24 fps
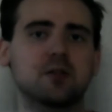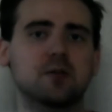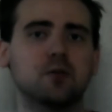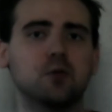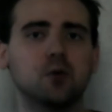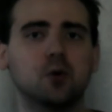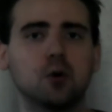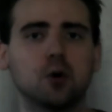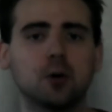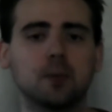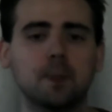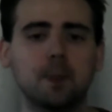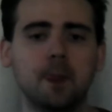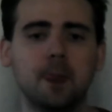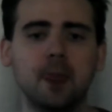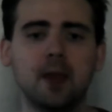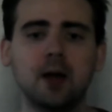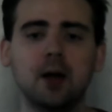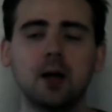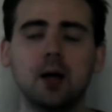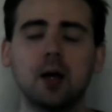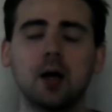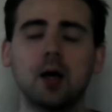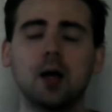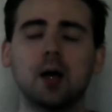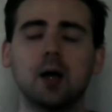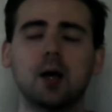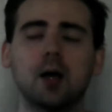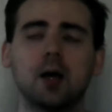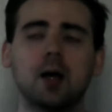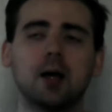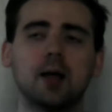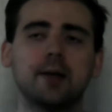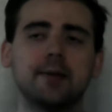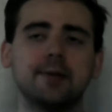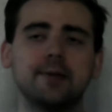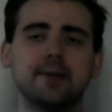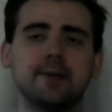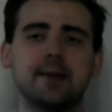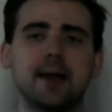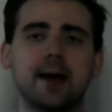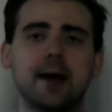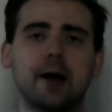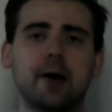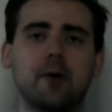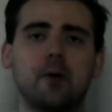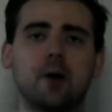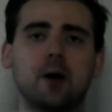Four.
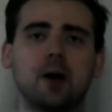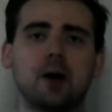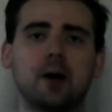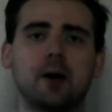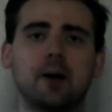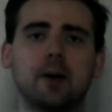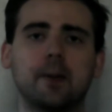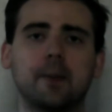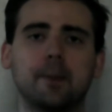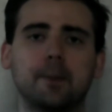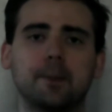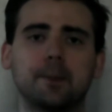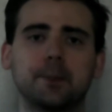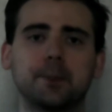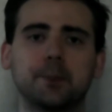Now,